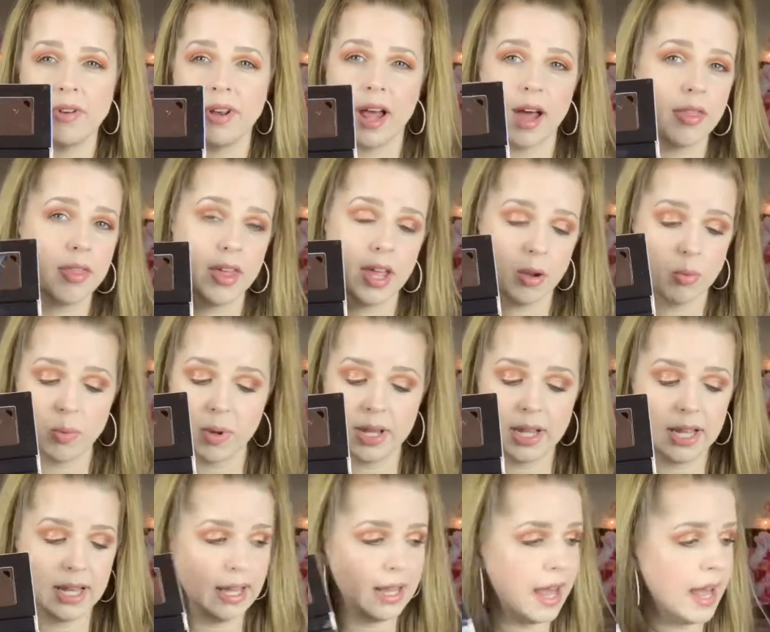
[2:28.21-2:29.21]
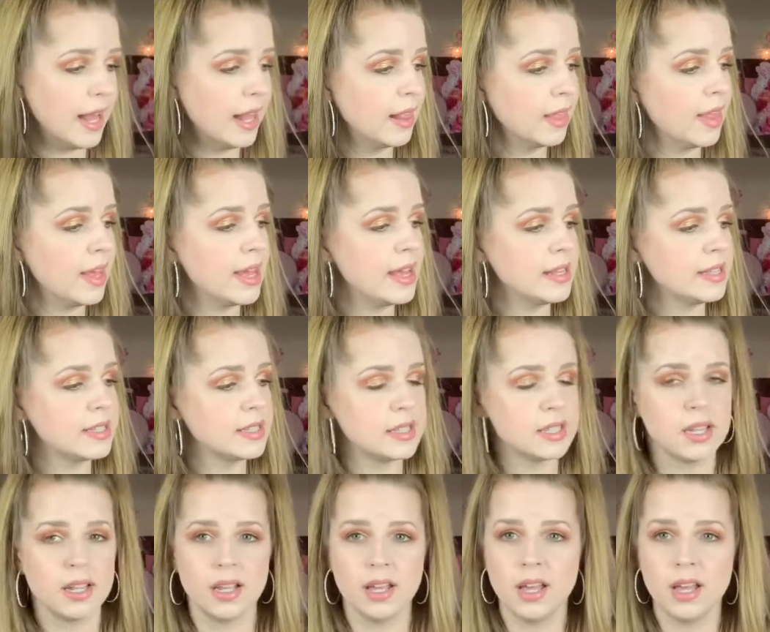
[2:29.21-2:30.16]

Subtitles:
nothing really like this.